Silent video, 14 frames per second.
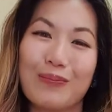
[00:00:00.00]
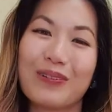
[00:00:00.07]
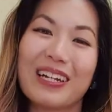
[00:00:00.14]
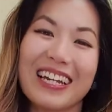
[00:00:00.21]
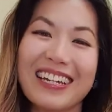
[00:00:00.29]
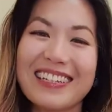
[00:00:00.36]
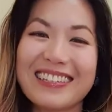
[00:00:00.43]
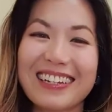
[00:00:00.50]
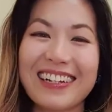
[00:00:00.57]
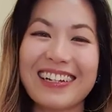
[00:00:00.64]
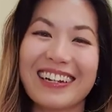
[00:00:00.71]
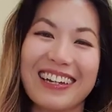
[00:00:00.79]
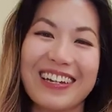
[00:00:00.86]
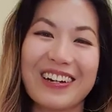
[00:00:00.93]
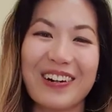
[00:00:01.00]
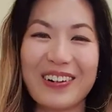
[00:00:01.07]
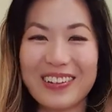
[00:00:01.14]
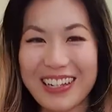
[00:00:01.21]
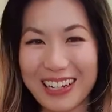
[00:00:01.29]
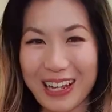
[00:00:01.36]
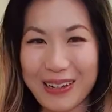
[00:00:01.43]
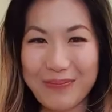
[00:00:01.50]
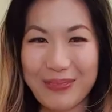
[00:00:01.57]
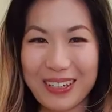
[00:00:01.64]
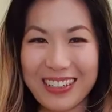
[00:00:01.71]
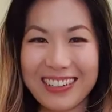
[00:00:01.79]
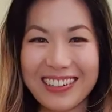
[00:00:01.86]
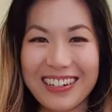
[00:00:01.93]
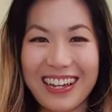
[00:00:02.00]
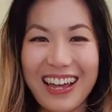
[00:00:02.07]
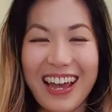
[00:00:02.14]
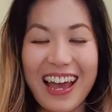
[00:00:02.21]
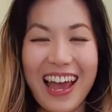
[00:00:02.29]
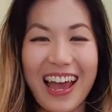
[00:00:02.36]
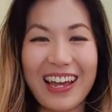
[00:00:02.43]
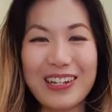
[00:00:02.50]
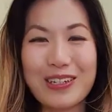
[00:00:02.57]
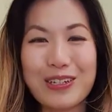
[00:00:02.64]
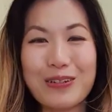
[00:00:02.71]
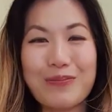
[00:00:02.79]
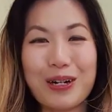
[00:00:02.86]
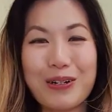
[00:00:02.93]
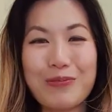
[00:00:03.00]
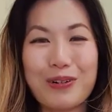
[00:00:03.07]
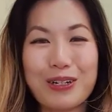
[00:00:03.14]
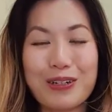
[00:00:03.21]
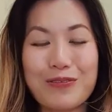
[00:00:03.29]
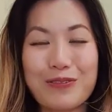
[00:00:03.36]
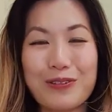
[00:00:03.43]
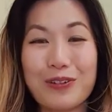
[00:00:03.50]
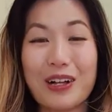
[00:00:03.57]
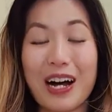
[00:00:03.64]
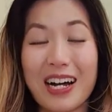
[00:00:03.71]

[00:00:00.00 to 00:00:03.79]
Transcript: please click on that like button. And to my wonderful